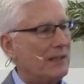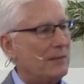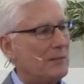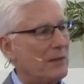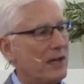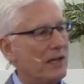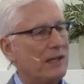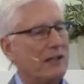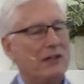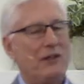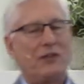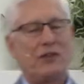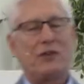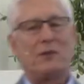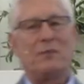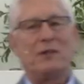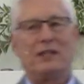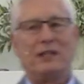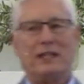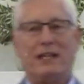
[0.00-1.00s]
Martin
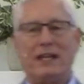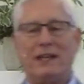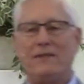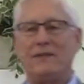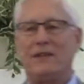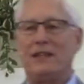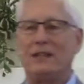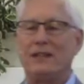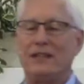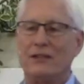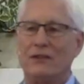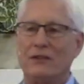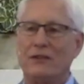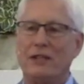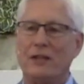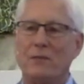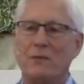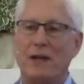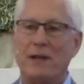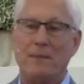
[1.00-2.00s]
Luther believed that the
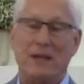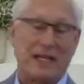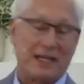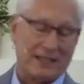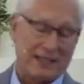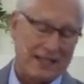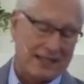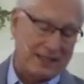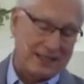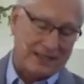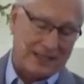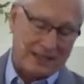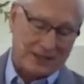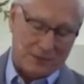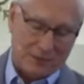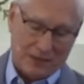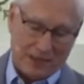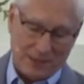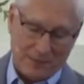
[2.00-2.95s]
only way, because that's, that's what